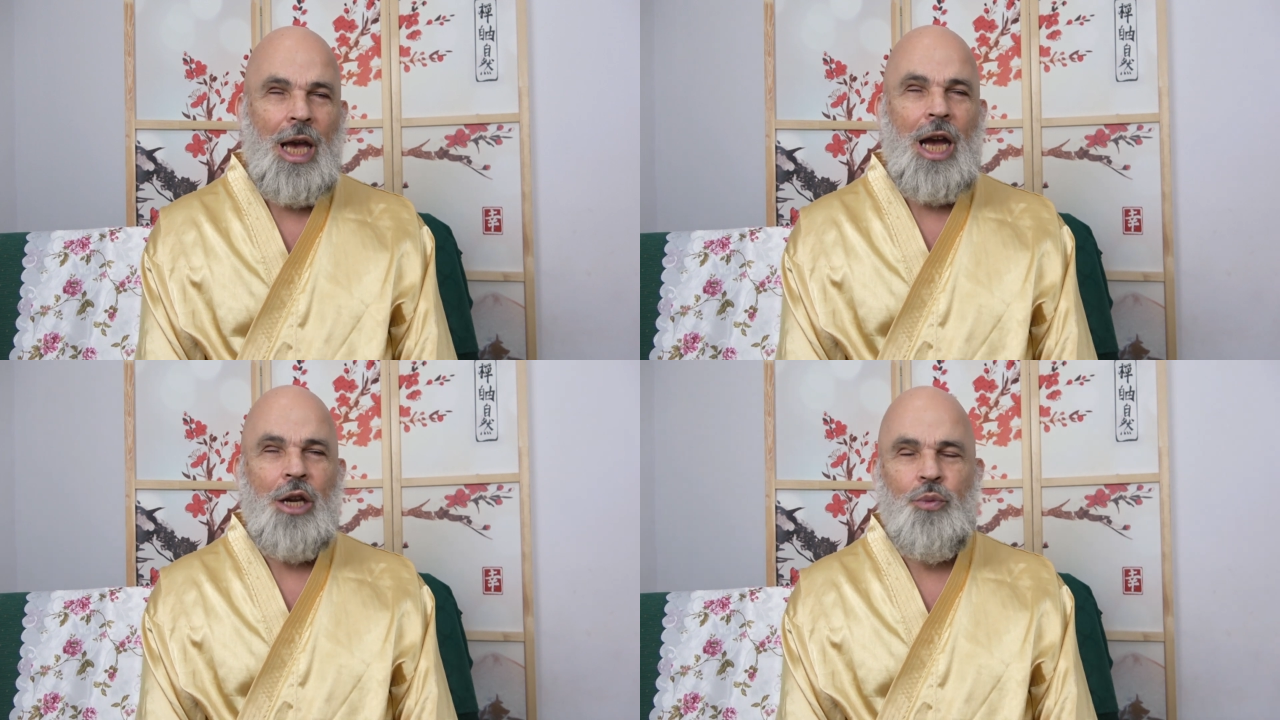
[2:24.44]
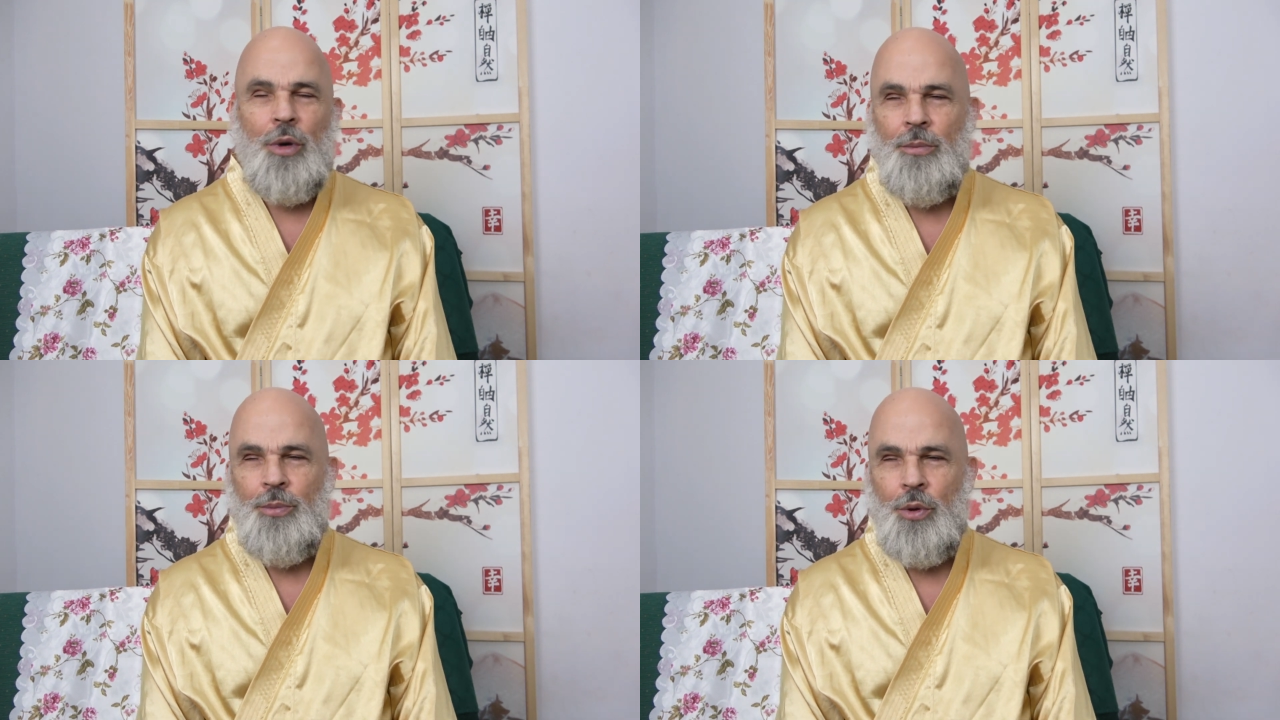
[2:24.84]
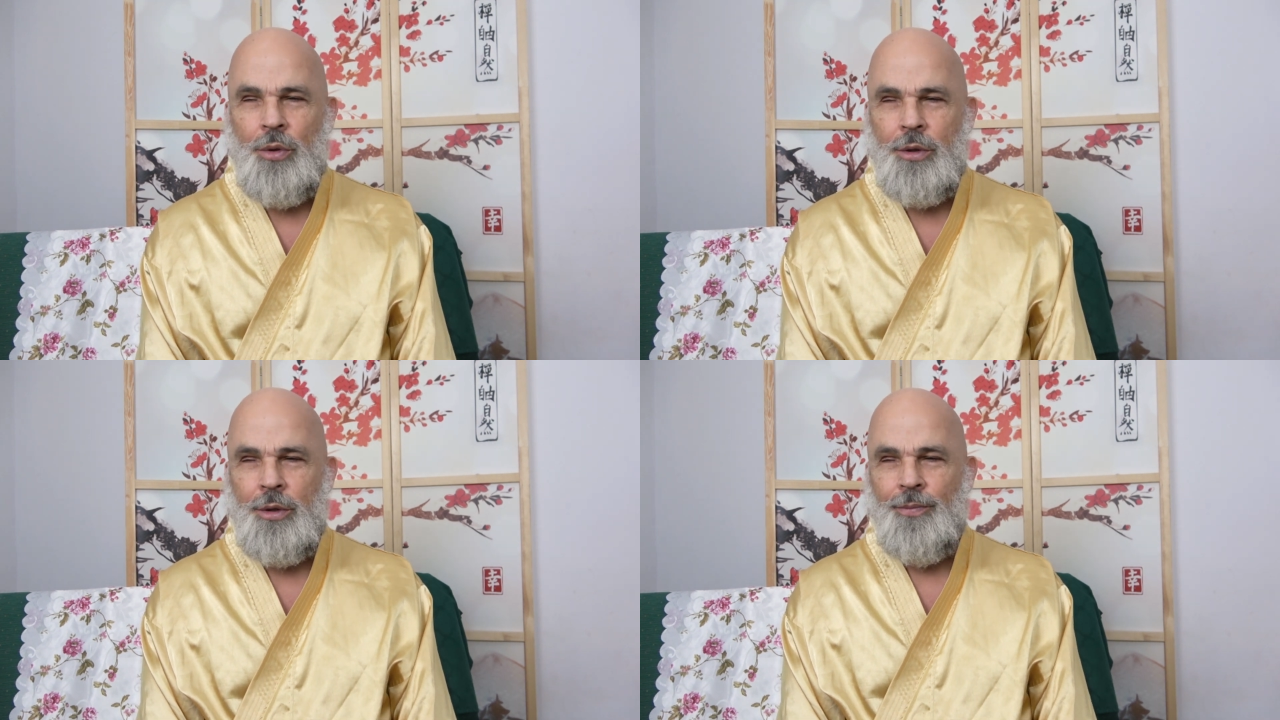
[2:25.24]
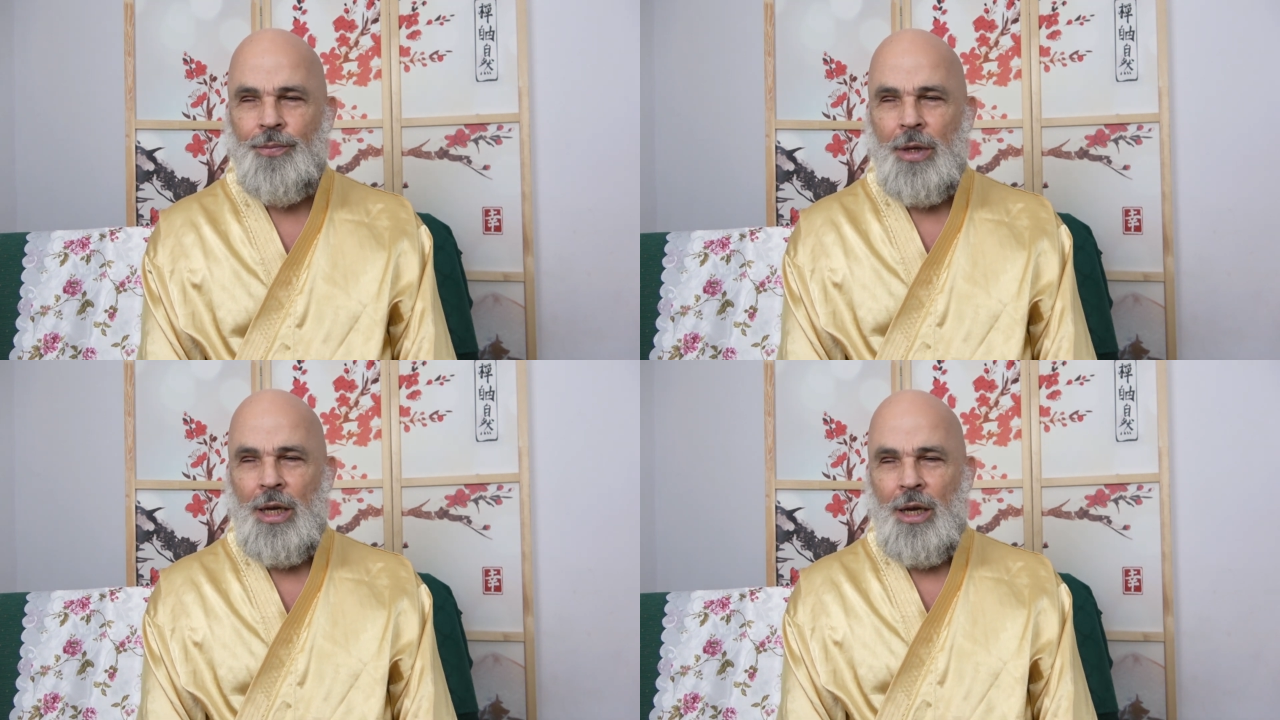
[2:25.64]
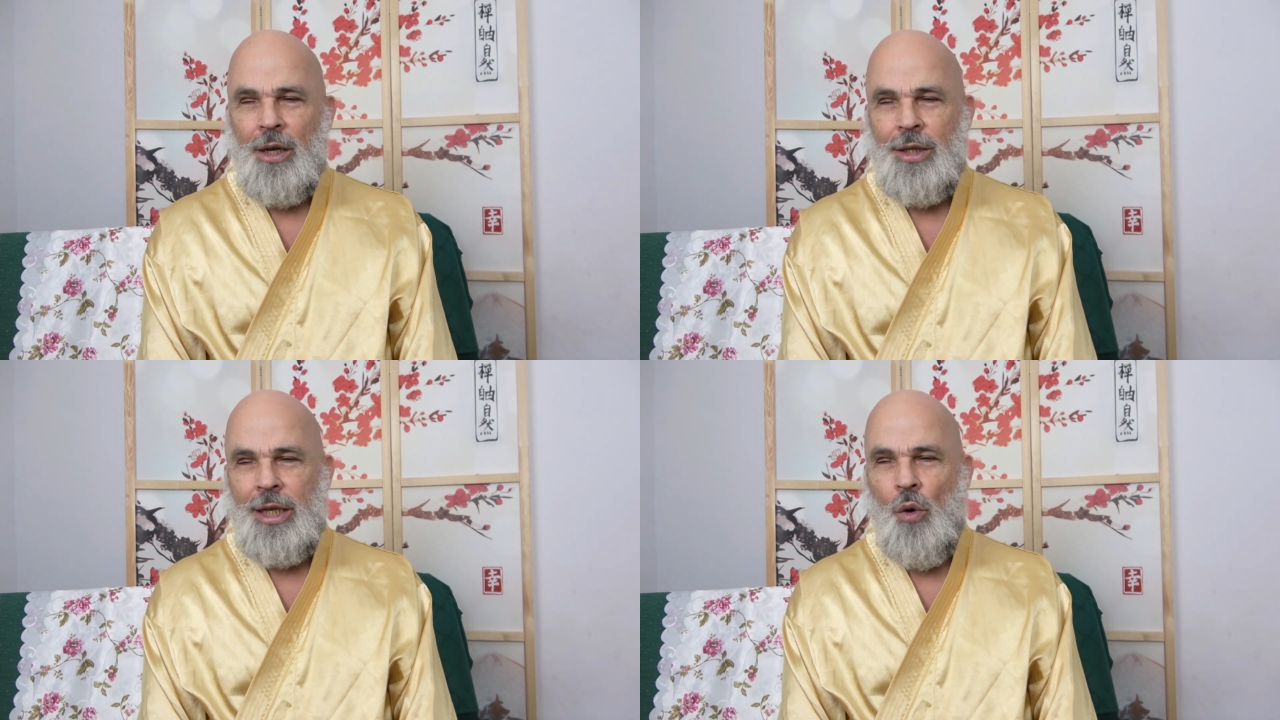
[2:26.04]
At one point,
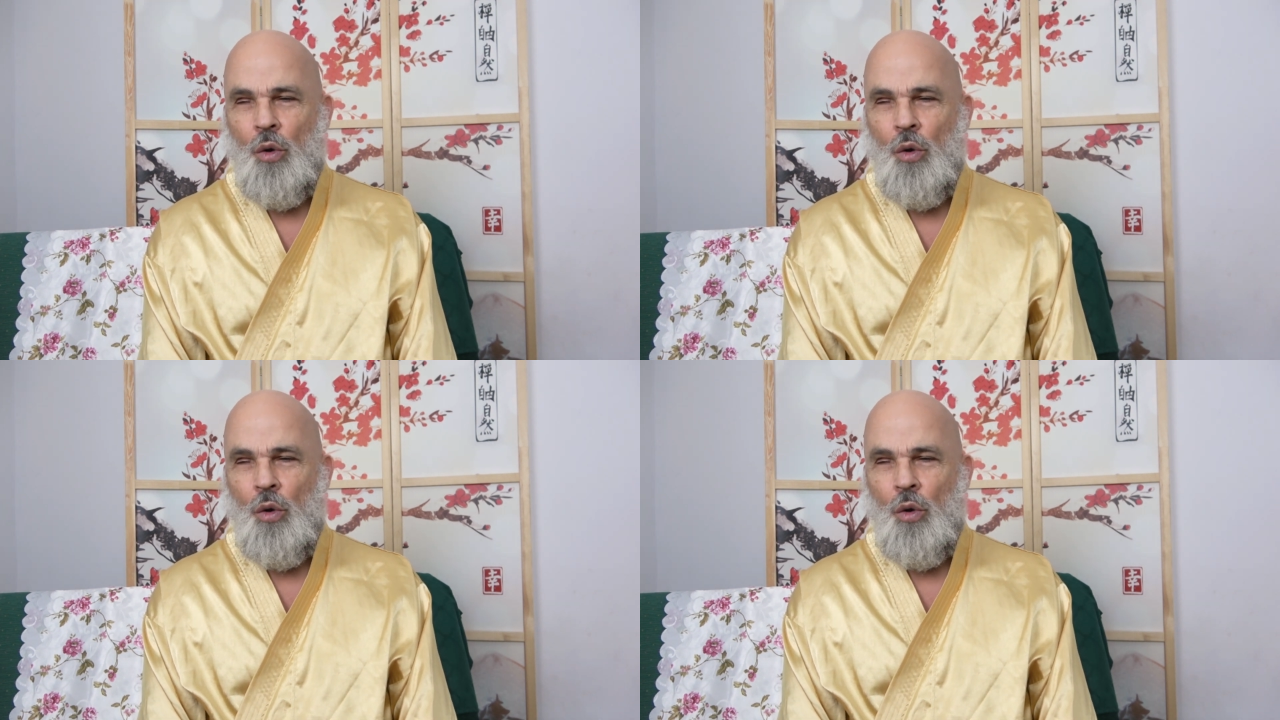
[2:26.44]
the